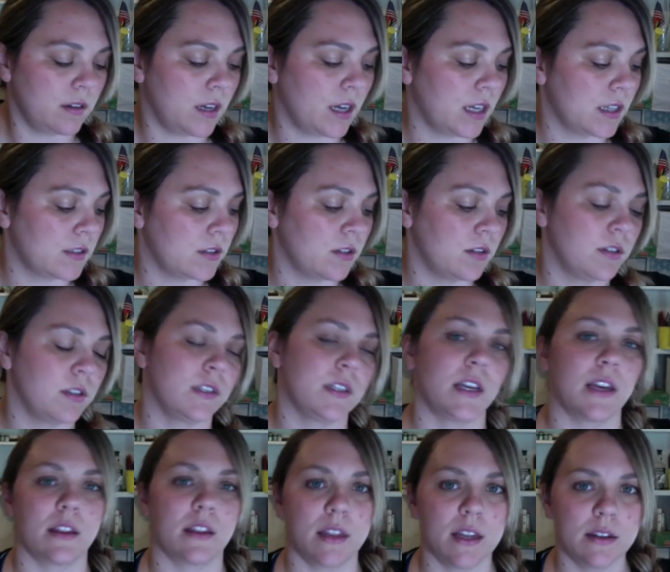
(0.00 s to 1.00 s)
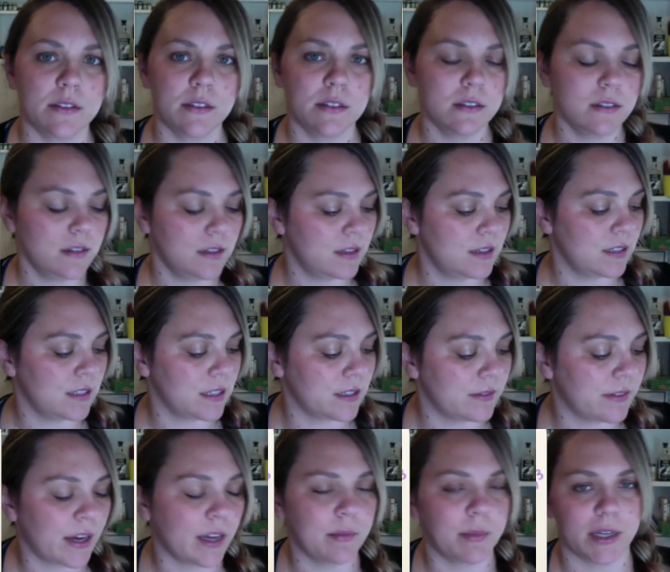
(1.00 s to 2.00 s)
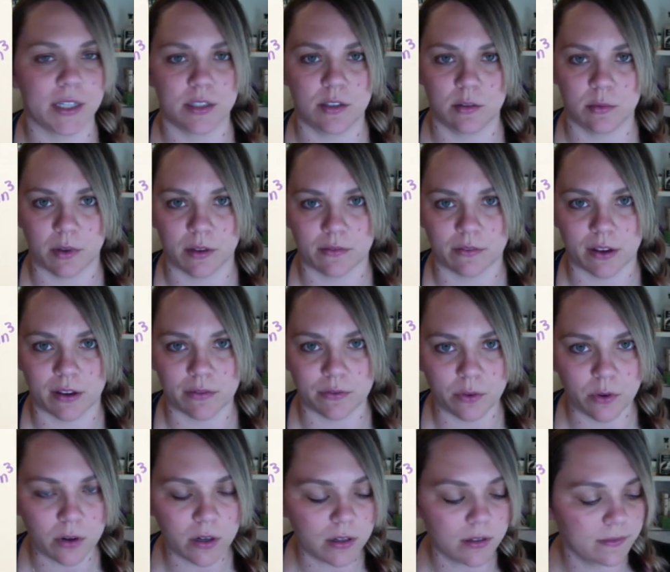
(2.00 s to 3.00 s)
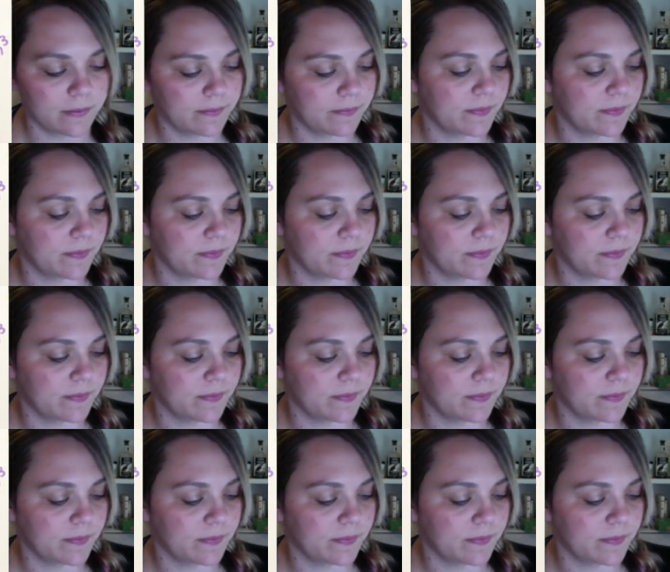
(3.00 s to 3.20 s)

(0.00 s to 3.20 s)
And so you just take 1,000, divide by 2.54,